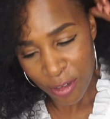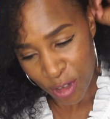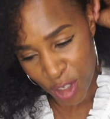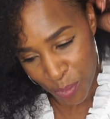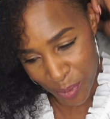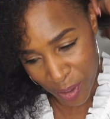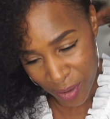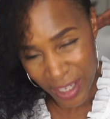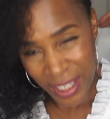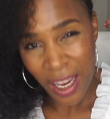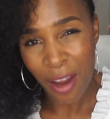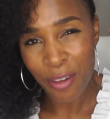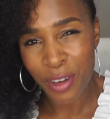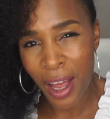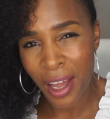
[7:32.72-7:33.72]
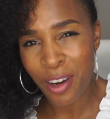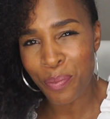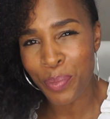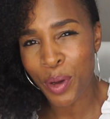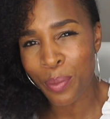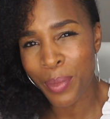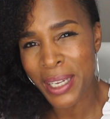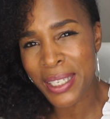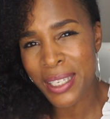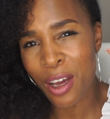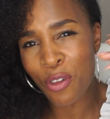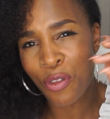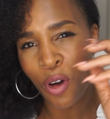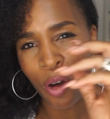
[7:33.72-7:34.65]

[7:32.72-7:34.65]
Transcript: And to be honest, I've kind of built myself